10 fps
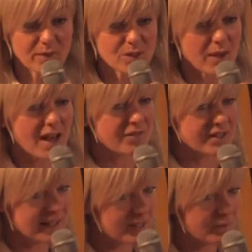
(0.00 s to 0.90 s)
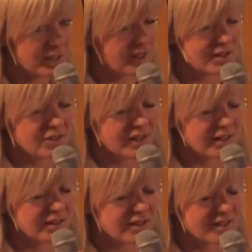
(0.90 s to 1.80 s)
means we have assessment, sorry,
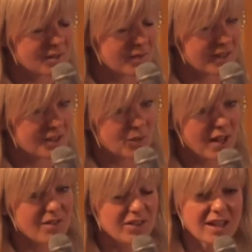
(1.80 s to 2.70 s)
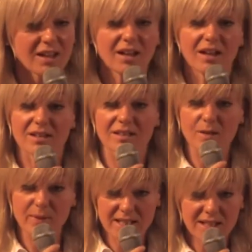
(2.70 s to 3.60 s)
not assessment centers, we have the
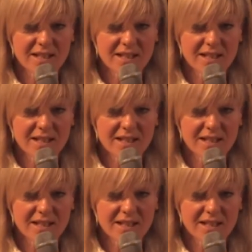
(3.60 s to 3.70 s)
CBT